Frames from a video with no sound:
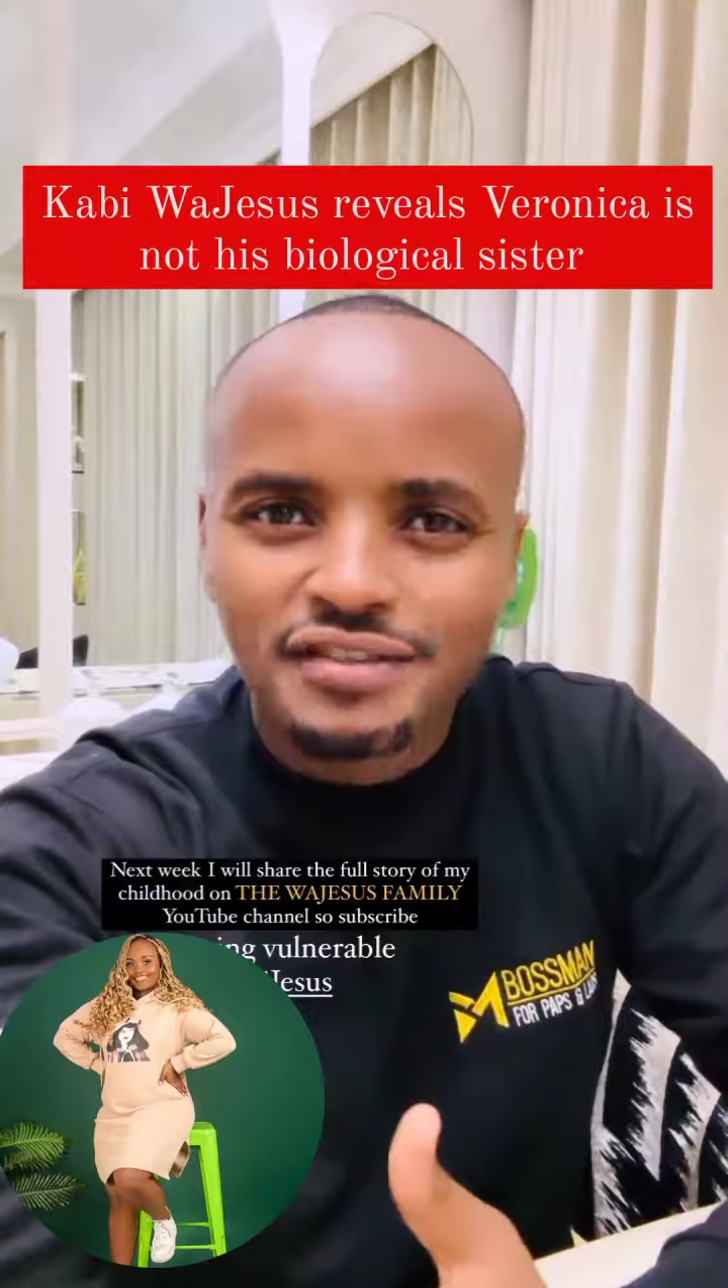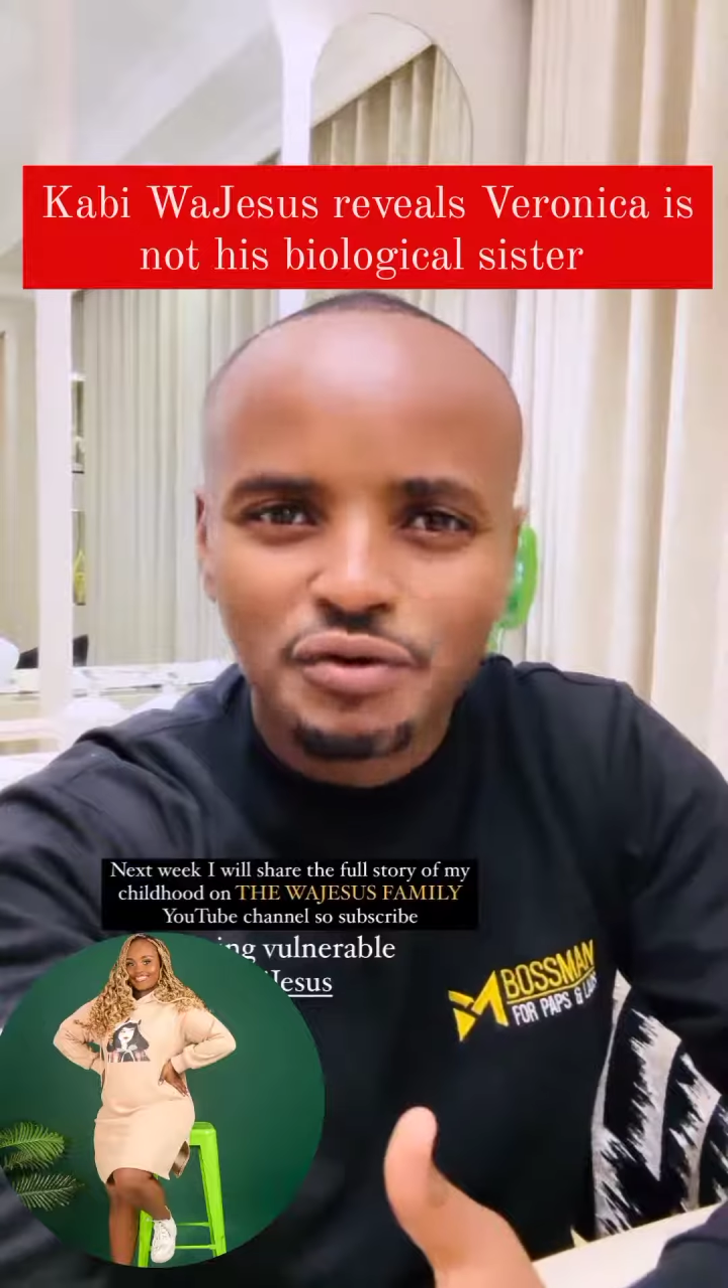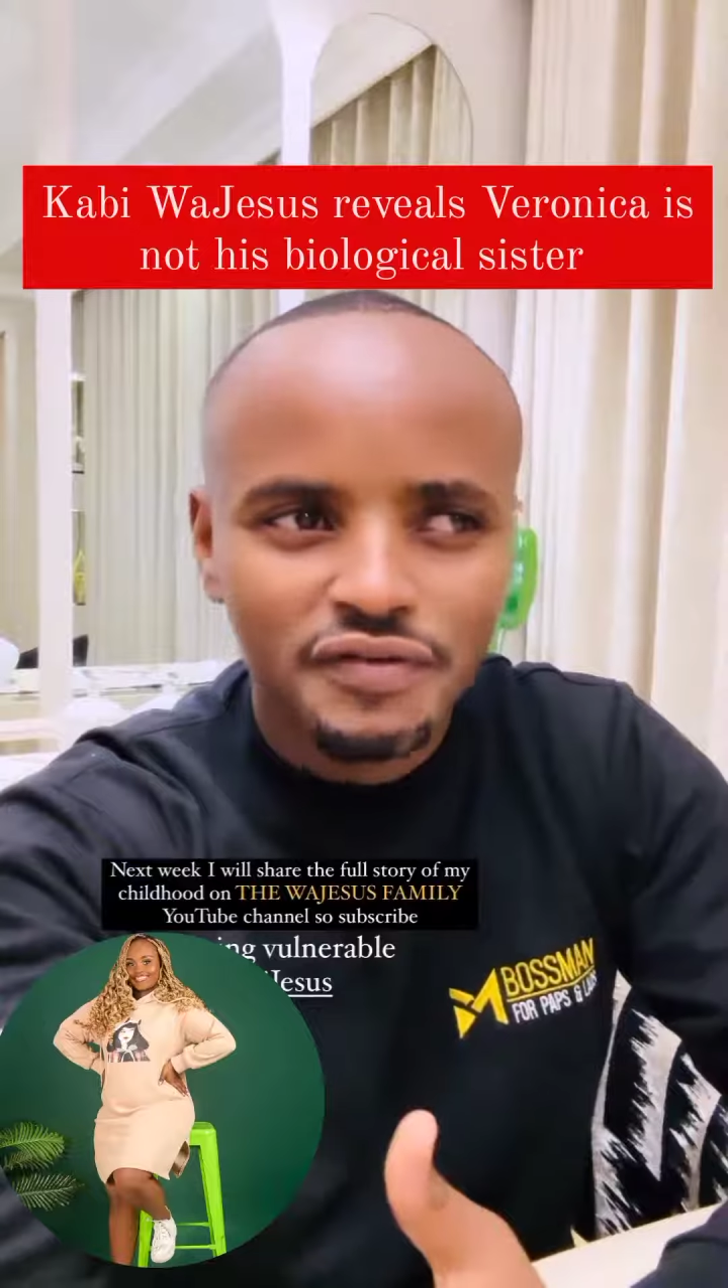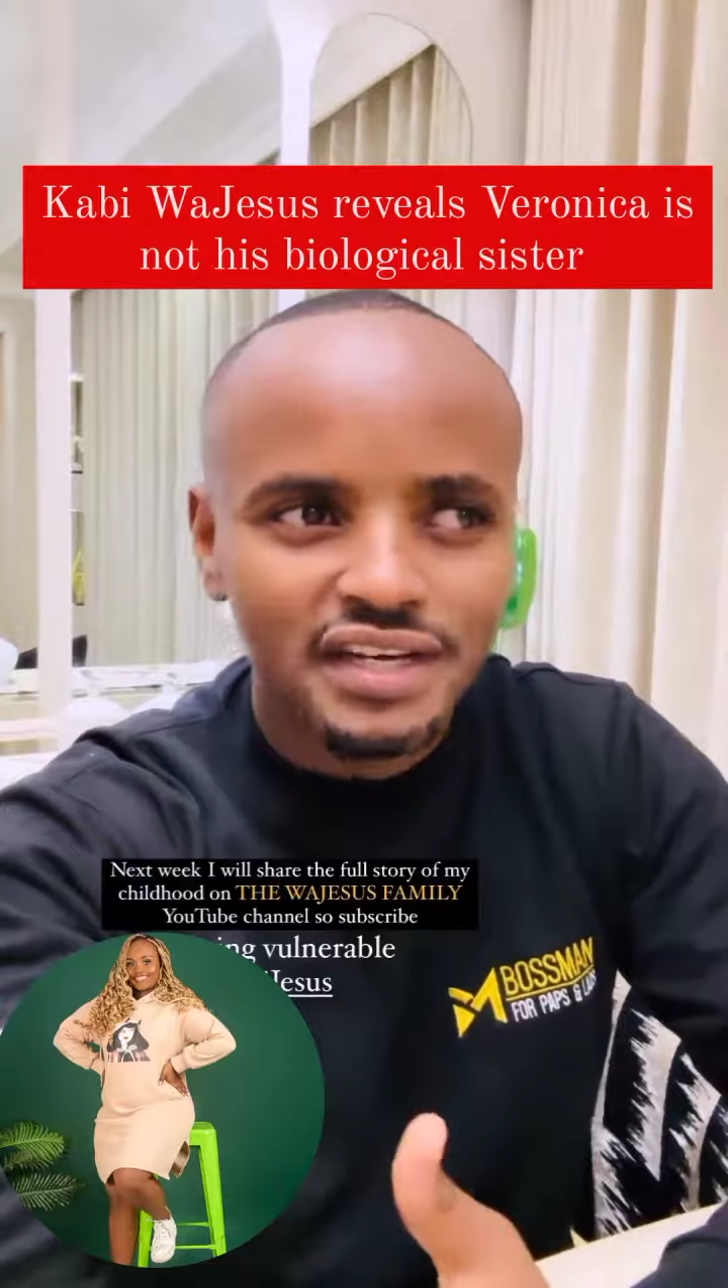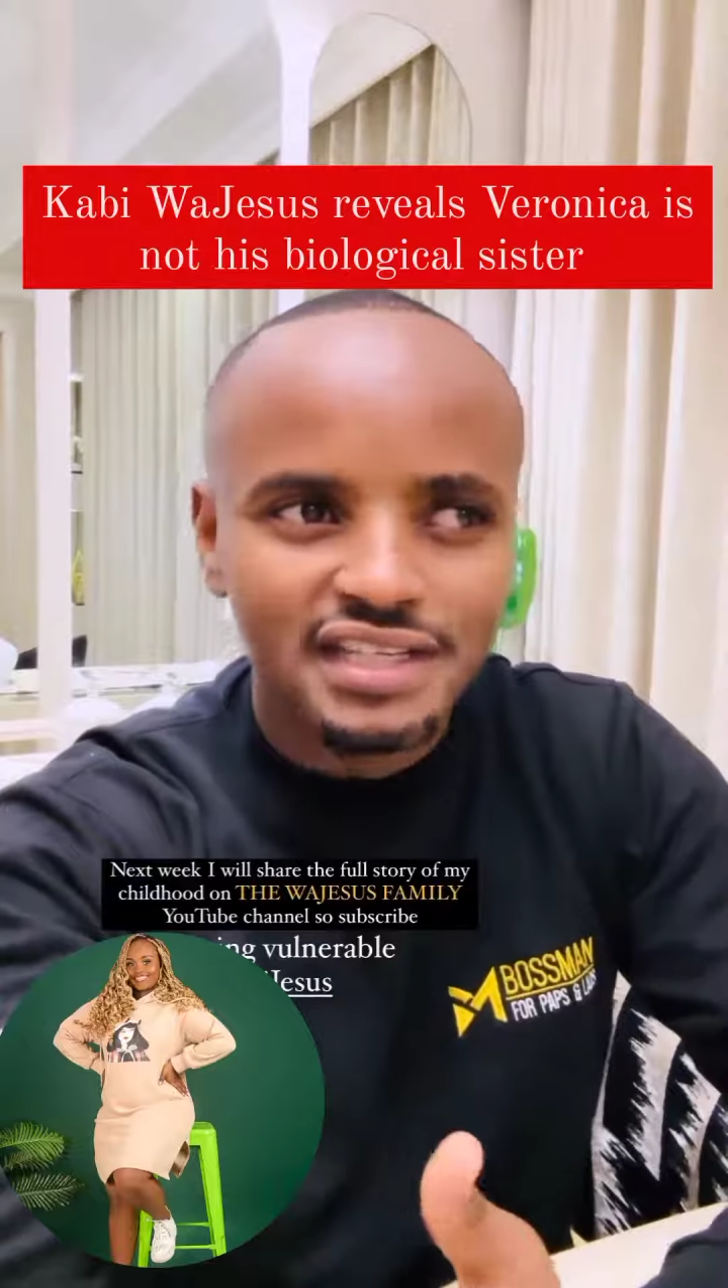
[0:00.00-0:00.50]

to even